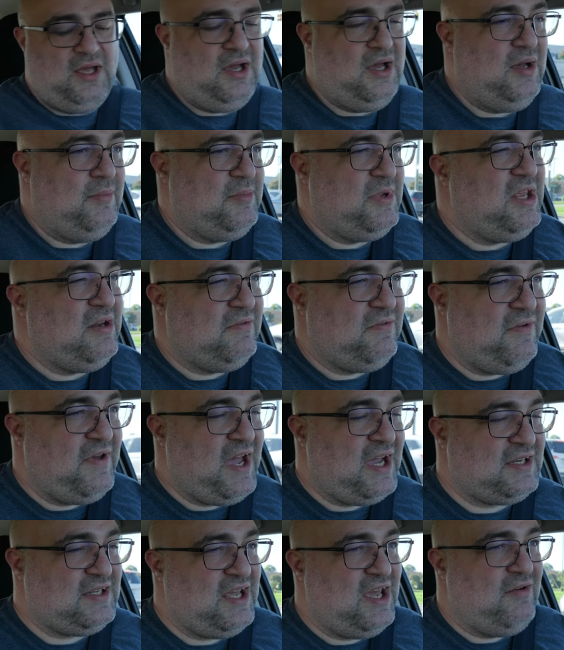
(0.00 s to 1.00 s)
Um, in
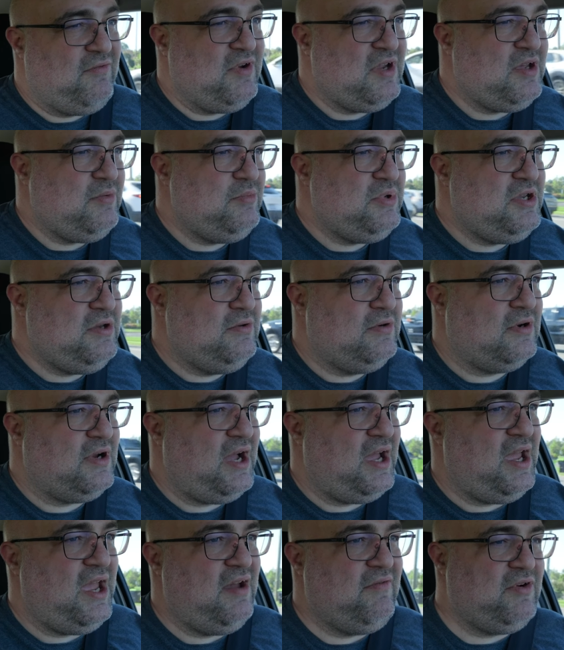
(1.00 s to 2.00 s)
fact, every
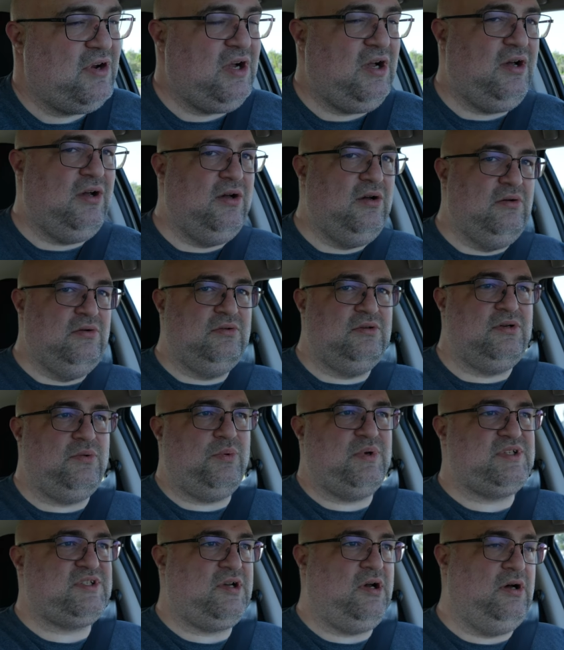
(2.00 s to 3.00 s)
computer I ever owned
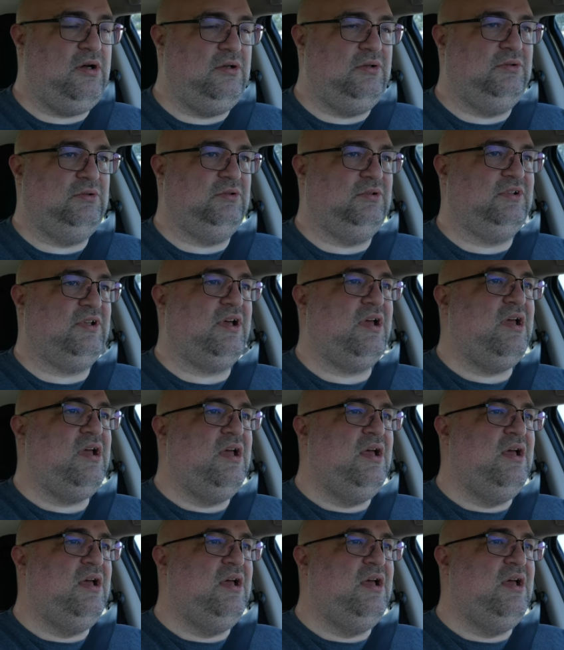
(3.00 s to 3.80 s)
was old.